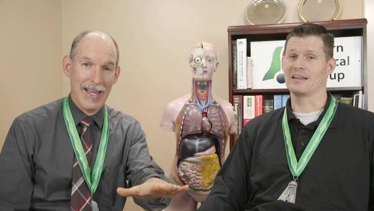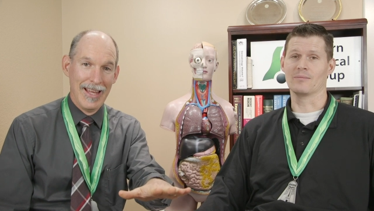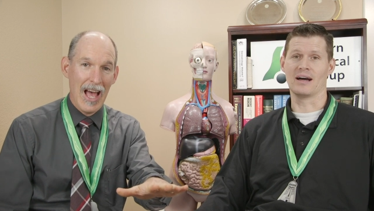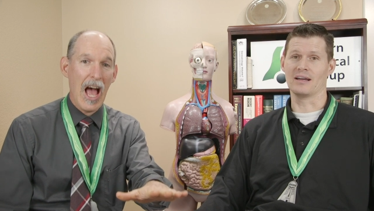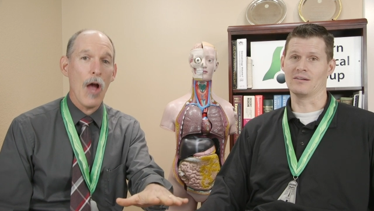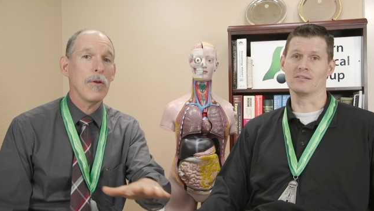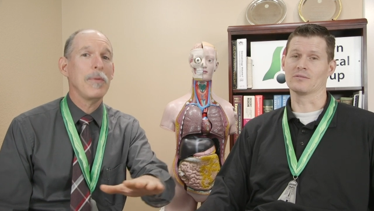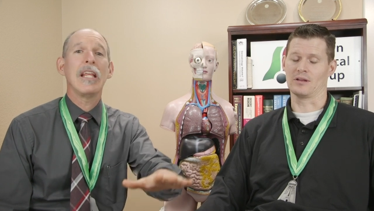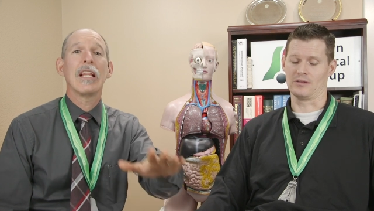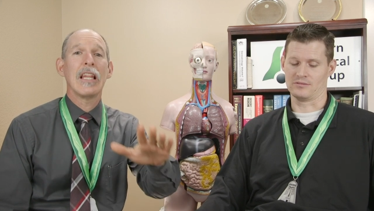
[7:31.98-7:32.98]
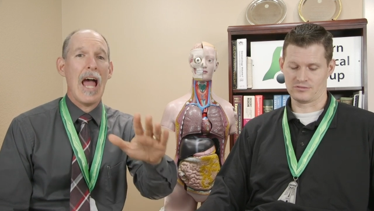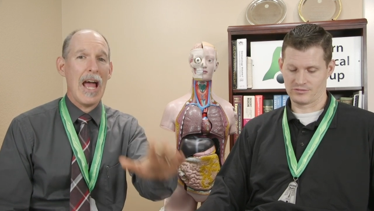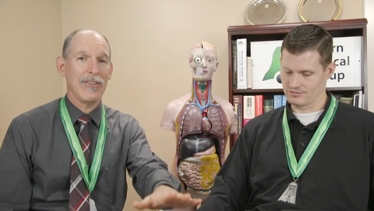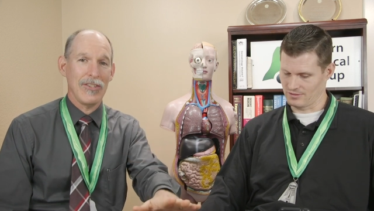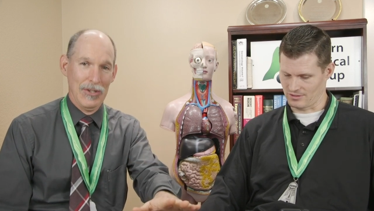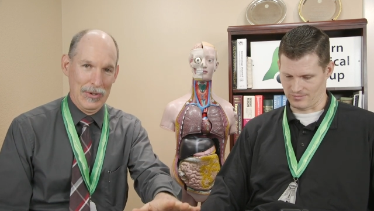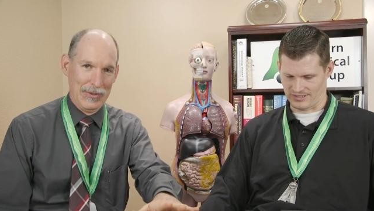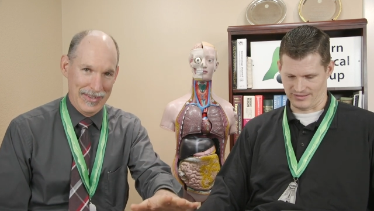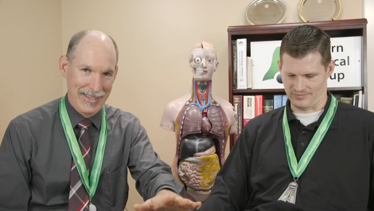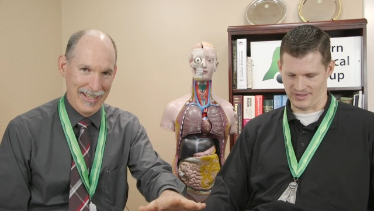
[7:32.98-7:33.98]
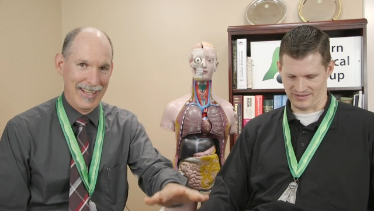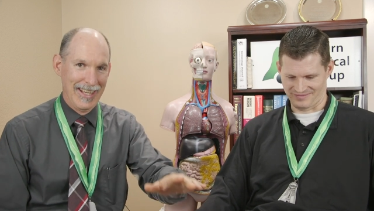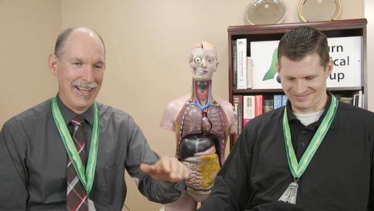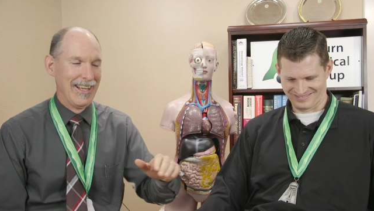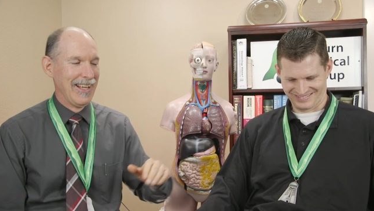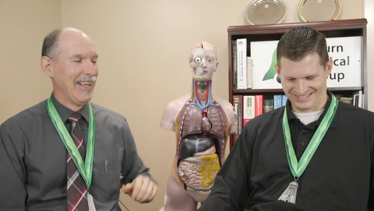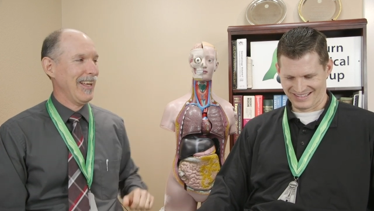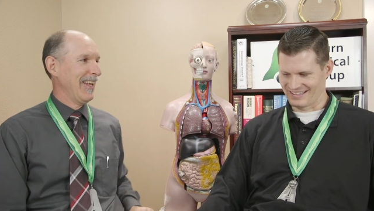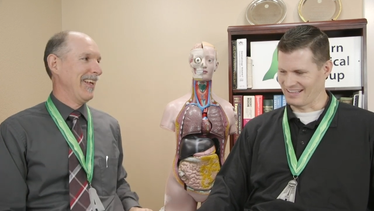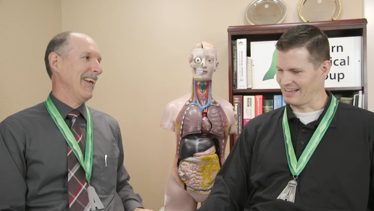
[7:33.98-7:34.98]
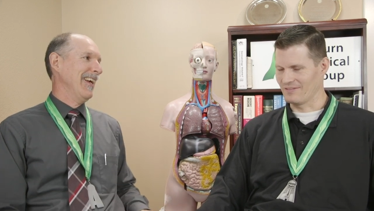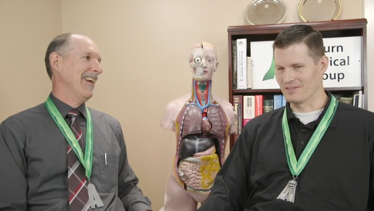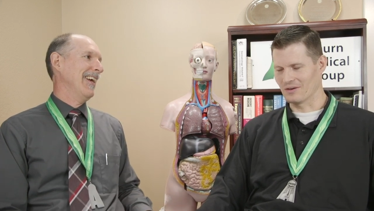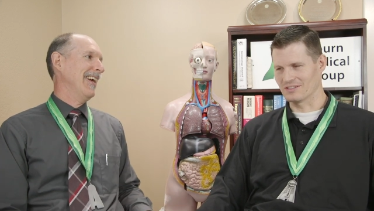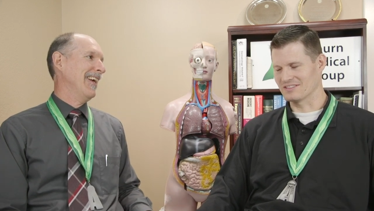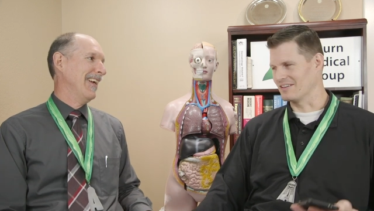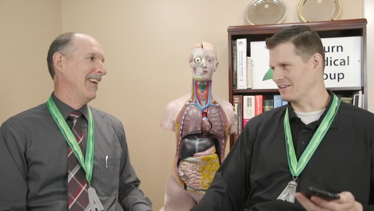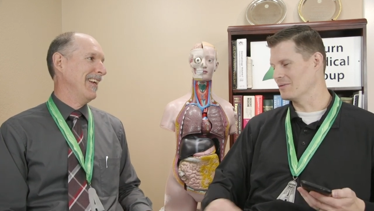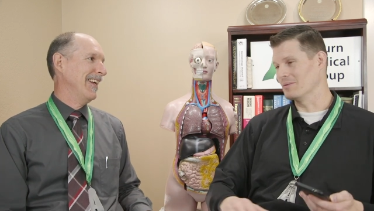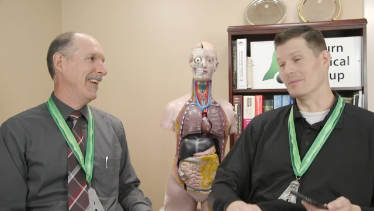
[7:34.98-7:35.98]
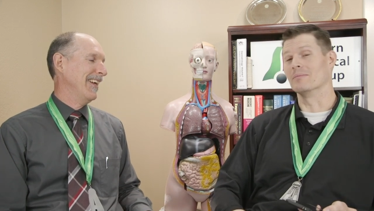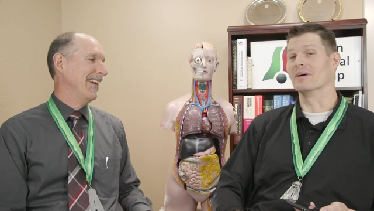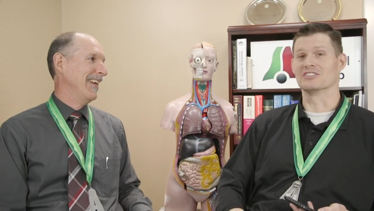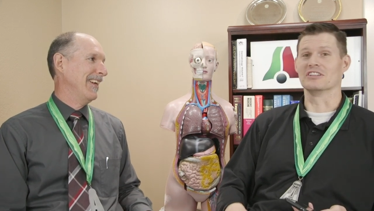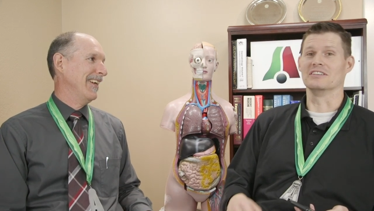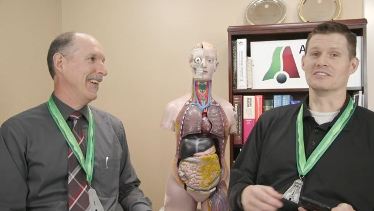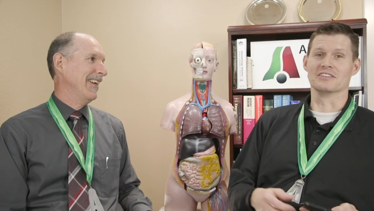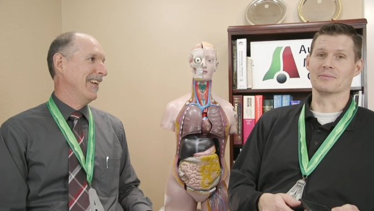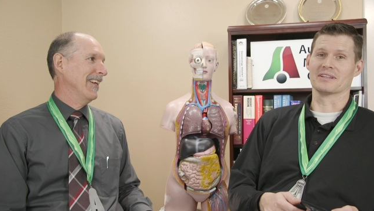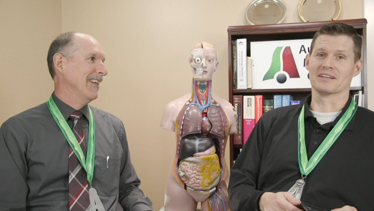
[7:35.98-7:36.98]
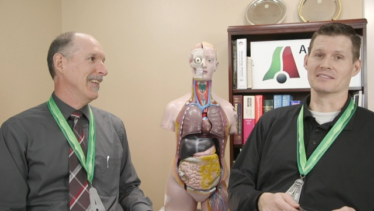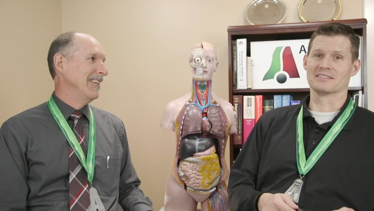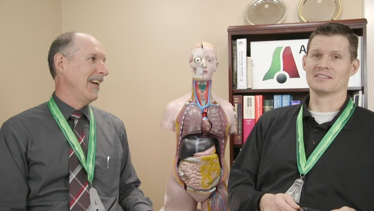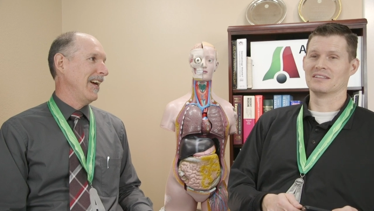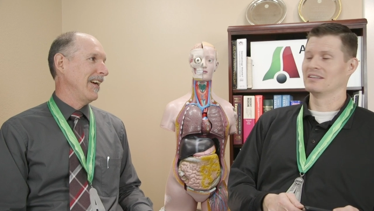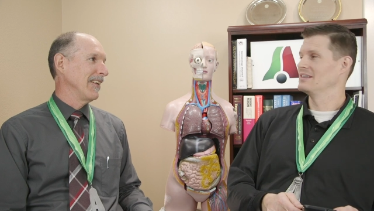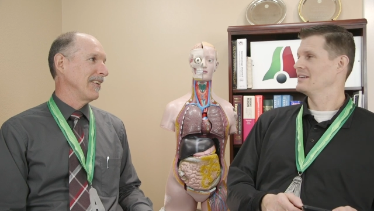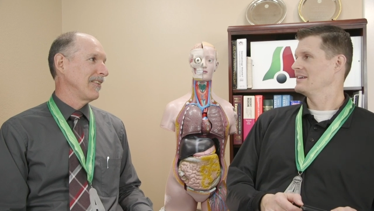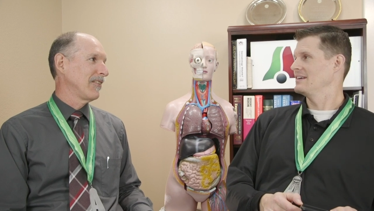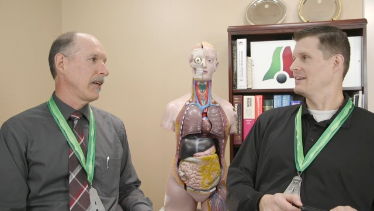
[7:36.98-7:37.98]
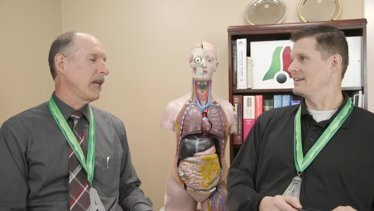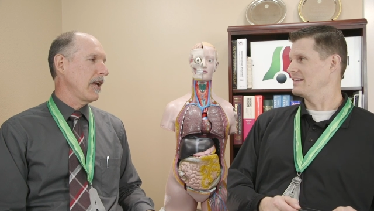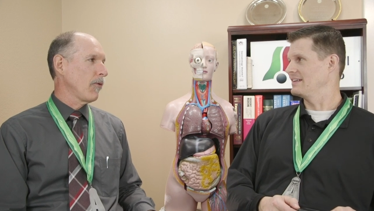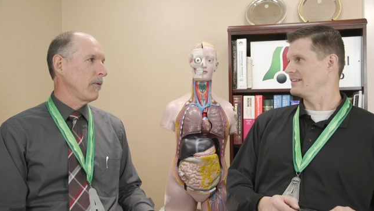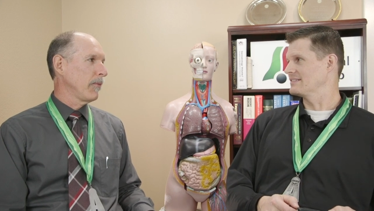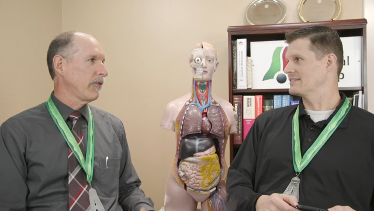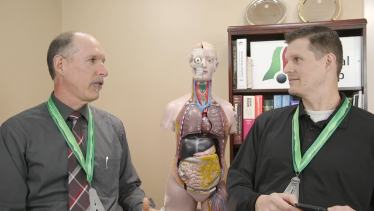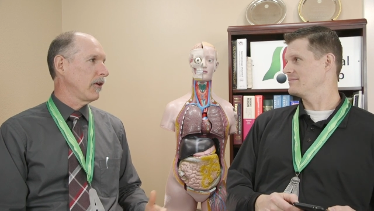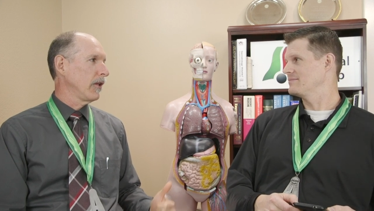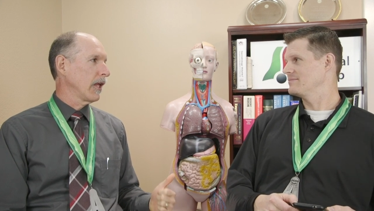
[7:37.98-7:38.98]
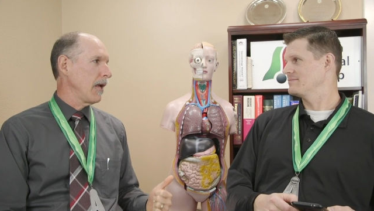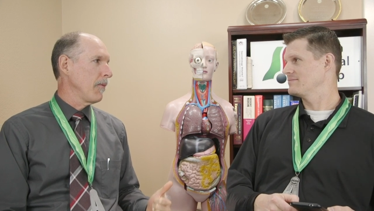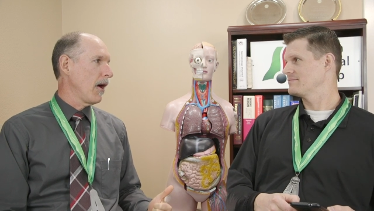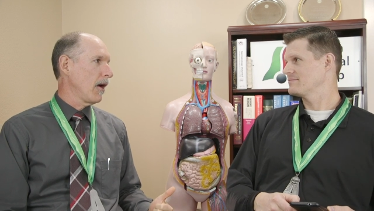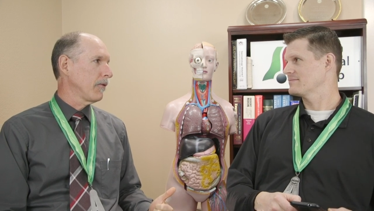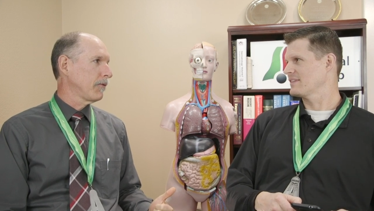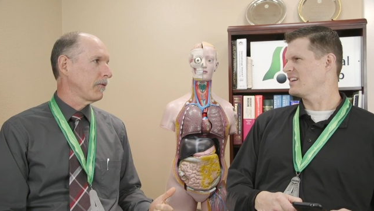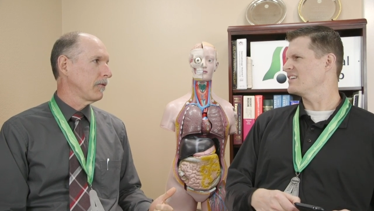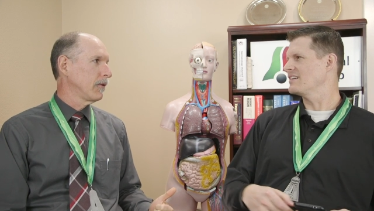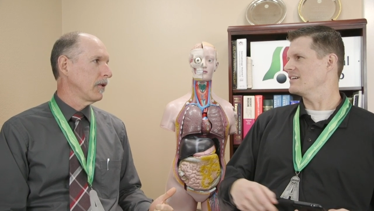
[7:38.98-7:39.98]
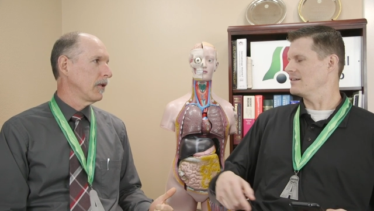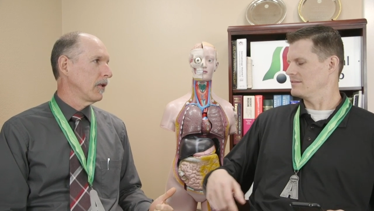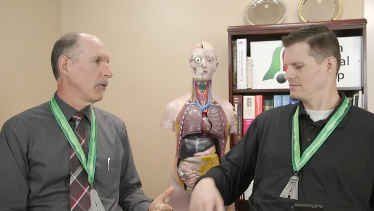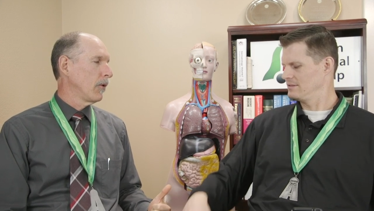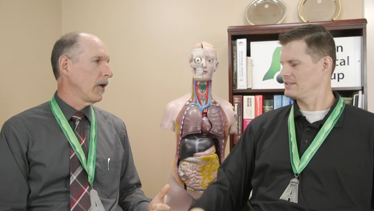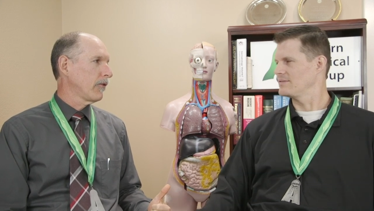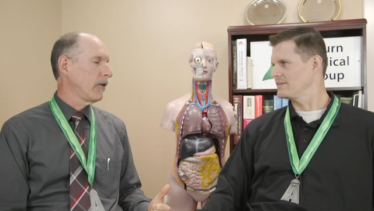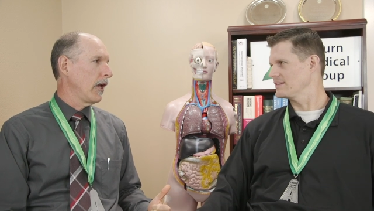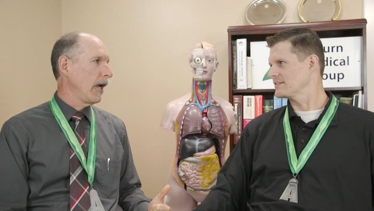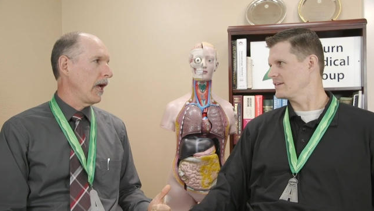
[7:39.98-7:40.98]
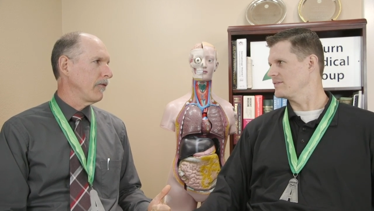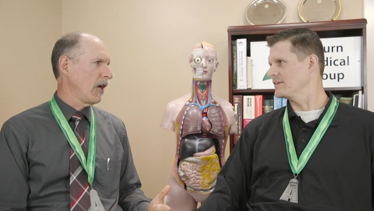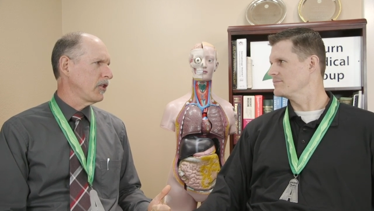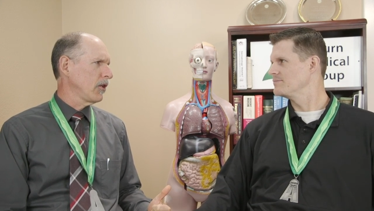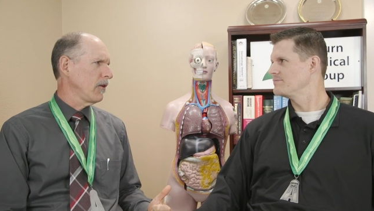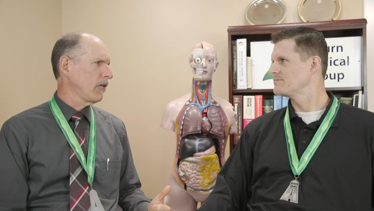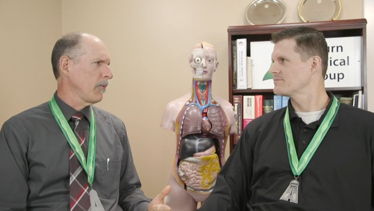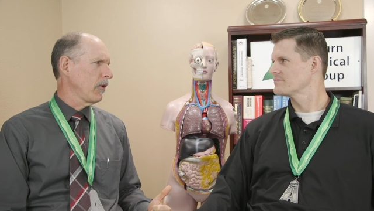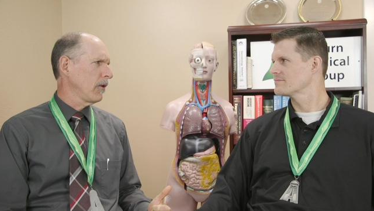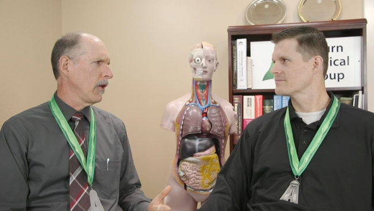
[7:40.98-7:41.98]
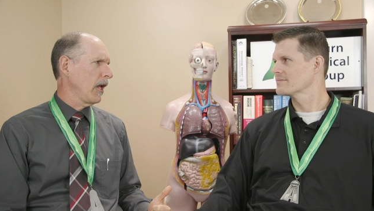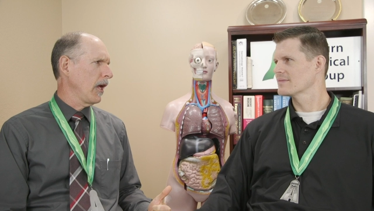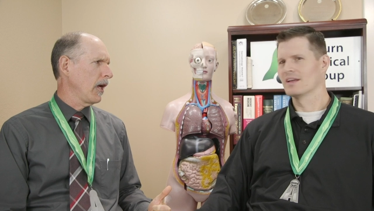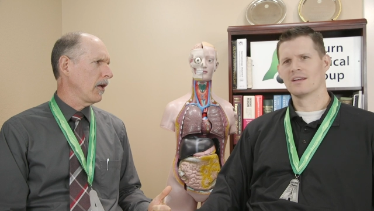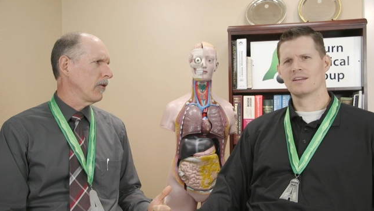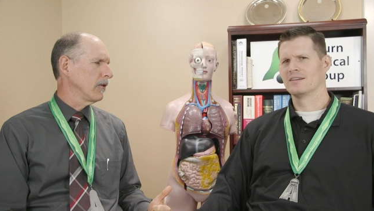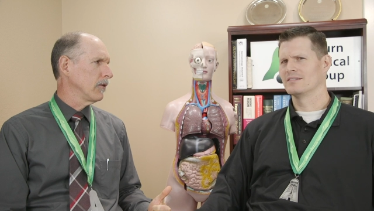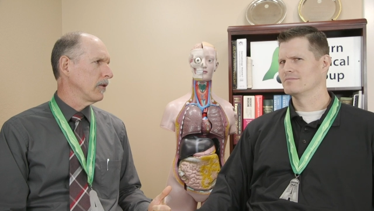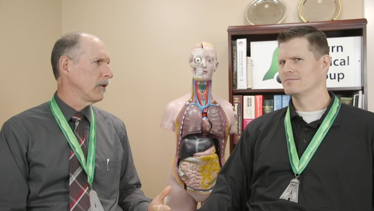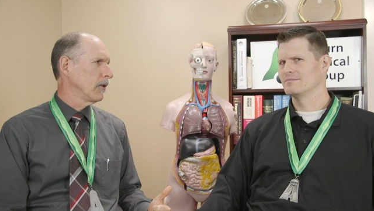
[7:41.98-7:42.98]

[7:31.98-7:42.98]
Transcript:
Speaker 1: 10-mile. I would be glad to. Oh my man, yeah. Even though it's longer, it would be much easier because. Yeah.
Speaker 2: So I did have one blister that came off. Oh.
Speaker 1: What else did I have? Did I show you something I had or?